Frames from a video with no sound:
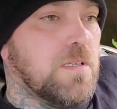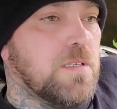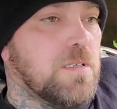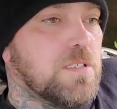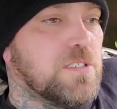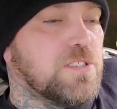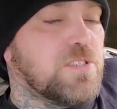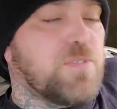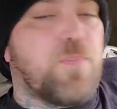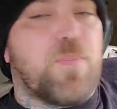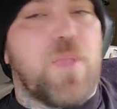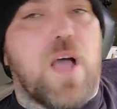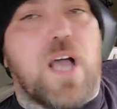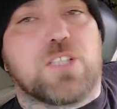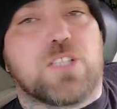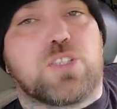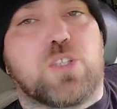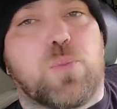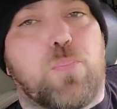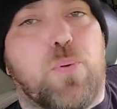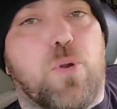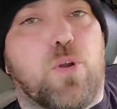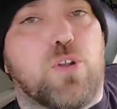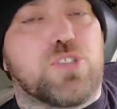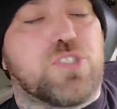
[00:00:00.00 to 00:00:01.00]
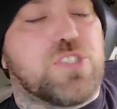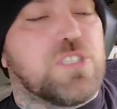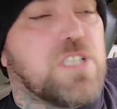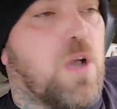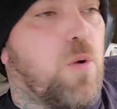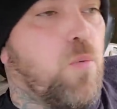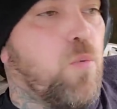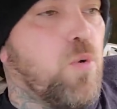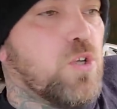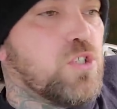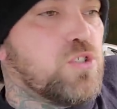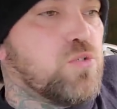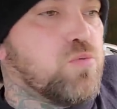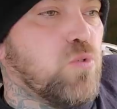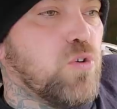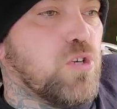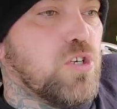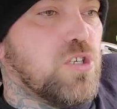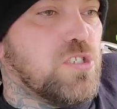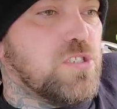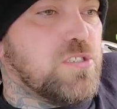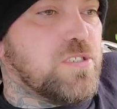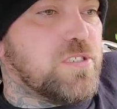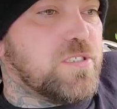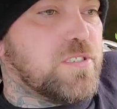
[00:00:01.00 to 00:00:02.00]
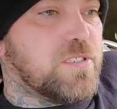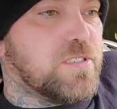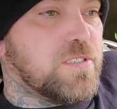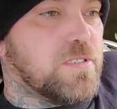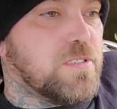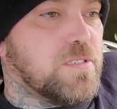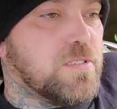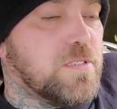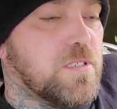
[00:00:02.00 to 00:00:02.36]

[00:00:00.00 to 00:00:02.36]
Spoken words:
Because I'm not the person I once was.